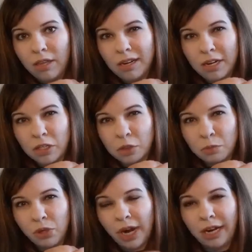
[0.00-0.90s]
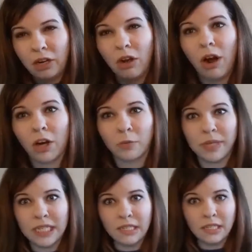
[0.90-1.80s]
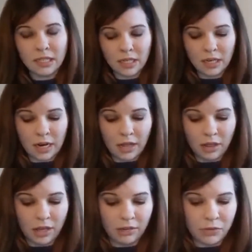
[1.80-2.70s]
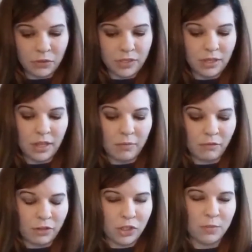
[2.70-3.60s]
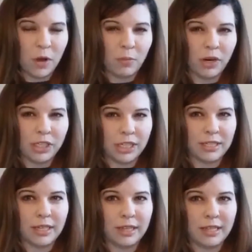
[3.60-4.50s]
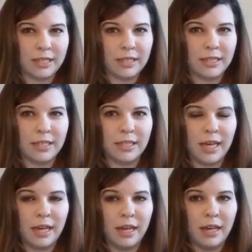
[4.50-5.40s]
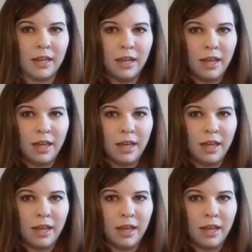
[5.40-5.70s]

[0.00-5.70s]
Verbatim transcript: the Knitter's Pride Carbons, and I love using them for small projects like this because they uh,